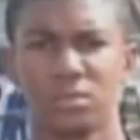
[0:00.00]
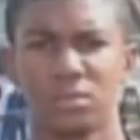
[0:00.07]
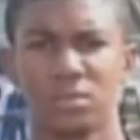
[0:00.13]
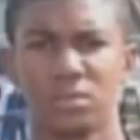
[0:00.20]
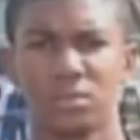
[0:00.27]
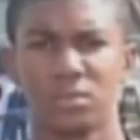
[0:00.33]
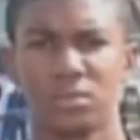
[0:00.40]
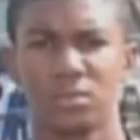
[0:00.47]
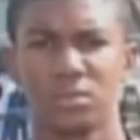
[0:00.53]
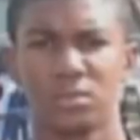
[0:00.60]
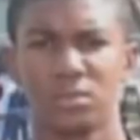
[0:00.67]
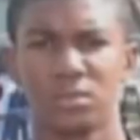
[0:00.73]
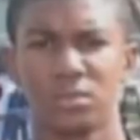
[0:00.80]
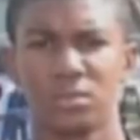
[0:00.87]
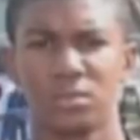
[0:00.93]

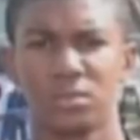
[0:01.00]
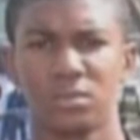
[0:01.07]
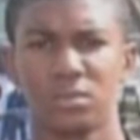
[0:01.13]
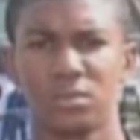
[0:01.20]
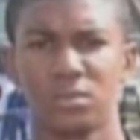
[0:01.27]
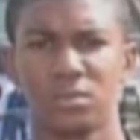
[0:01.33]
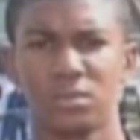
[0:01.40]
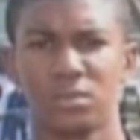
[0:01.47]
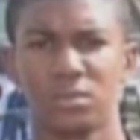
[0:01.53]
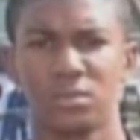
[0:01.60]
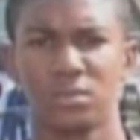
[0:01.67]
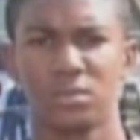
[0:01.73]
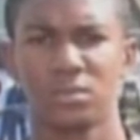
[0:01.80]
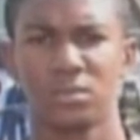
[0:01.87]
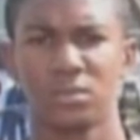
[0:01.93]

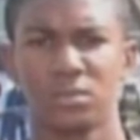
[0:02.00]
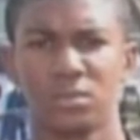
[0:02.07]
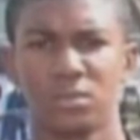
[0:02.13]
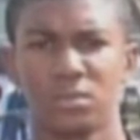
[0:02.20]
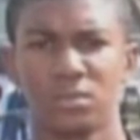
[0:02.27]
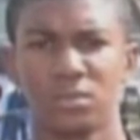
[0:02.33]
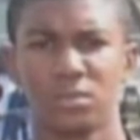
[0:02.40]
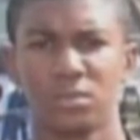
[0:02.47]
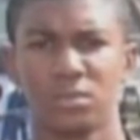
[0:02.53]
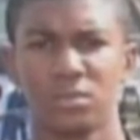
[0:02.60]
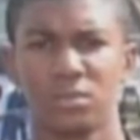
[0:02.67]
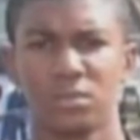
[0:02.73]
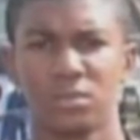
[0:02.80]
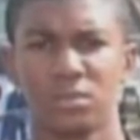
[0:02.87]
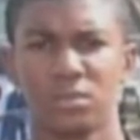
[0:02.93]

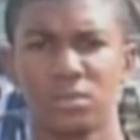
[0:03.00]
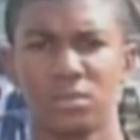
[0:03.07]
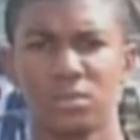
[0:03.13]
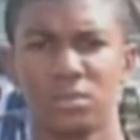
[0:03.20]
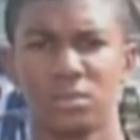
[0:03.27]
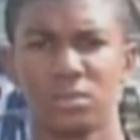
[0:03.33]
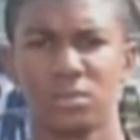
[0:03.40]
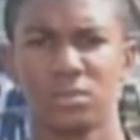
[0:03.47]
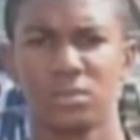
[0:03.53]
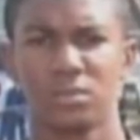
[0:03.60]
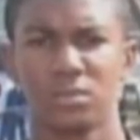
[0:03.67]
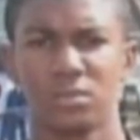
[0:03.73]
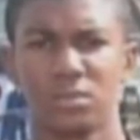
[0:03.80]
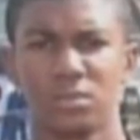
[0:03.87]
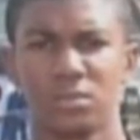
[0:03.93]

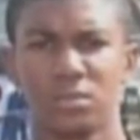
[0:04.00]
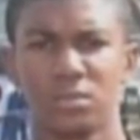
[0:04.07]
This person isn't speaking.